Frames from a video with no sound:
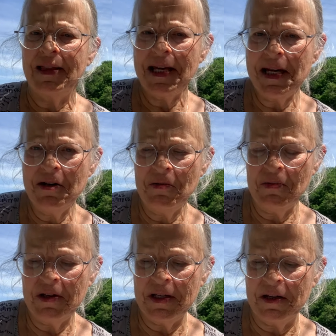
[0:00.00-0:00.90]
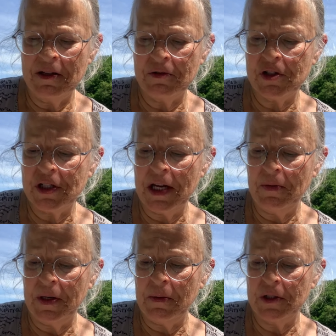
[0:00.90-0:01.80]
They didn't really
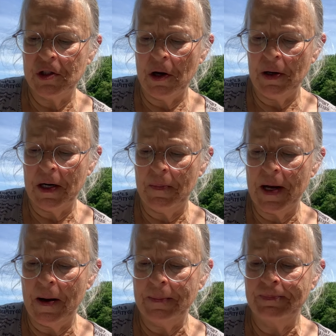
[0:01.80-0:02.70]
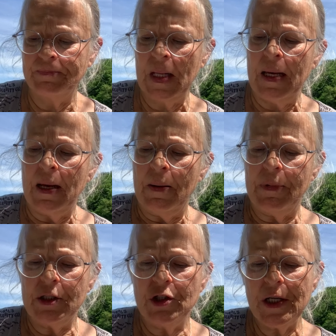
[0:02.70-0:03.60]
understand what he was talking about.
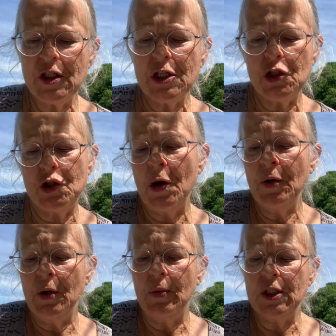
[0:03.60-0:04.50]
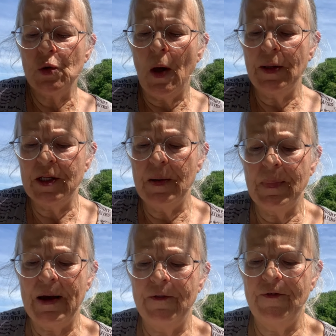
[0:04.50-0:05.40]
But just as Jonah was swallowed up
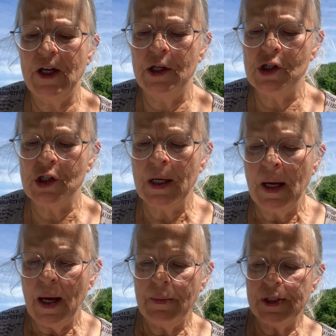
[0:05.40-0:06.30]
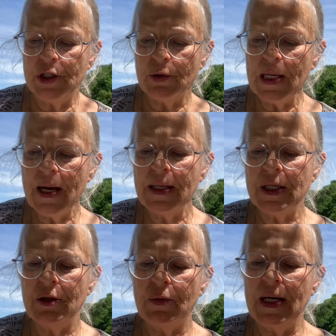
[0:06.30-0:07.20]
by a fish and was three
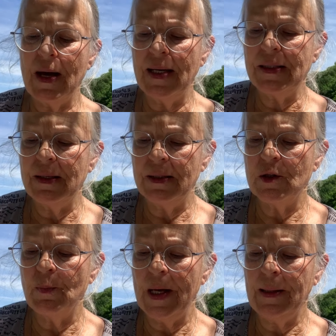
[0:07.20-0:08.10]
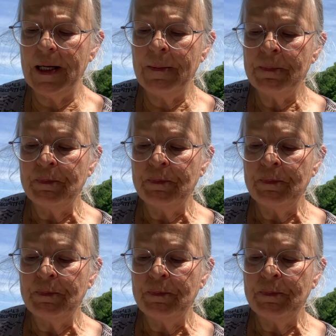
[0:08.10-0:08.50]
days and three nights in its belly,